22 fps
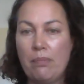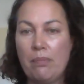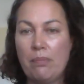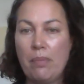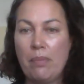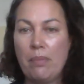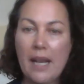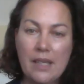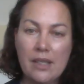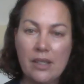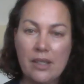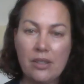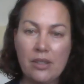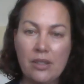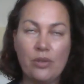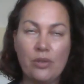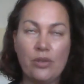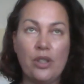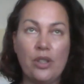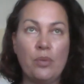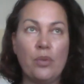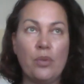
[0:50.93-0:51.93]
paint it
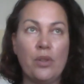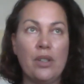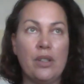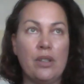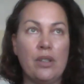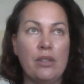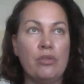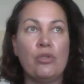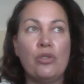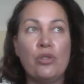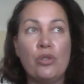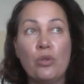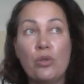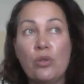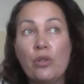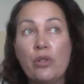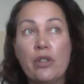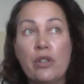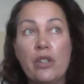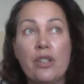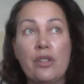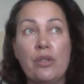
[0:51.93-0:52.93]
or you want to
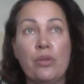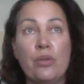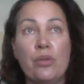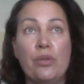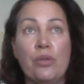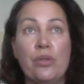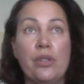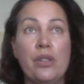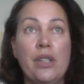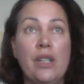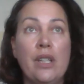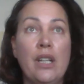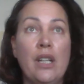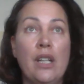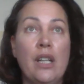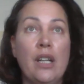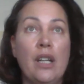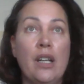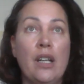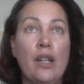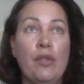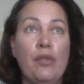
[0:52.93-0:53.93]
draw it, or
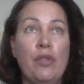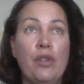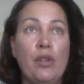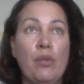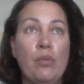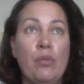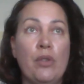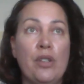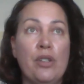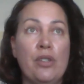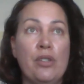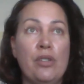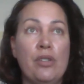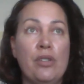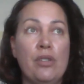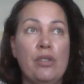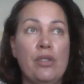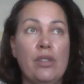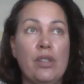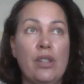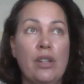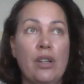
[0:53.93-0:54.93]
if you want
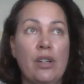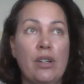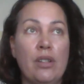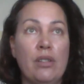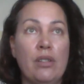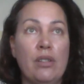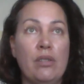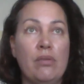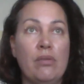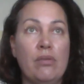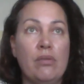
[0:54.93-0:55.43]
to,